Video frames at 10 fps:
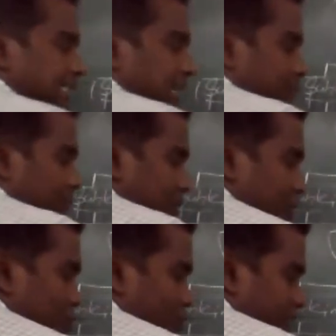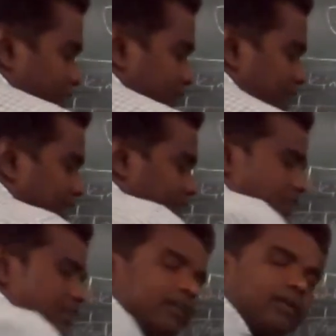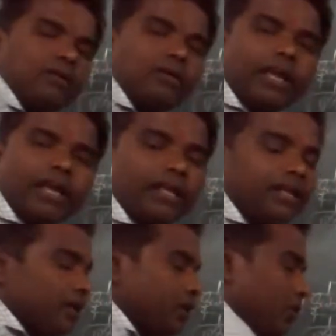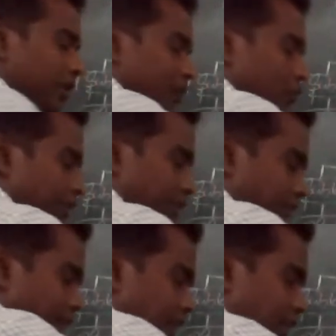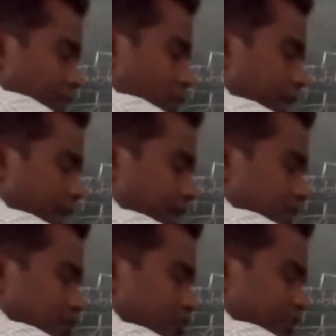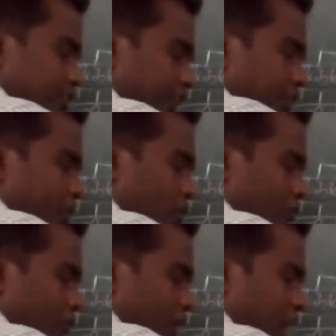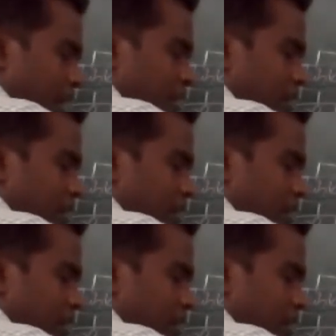examples you know very well. Okay. You know very well. Okay. Ctenophora.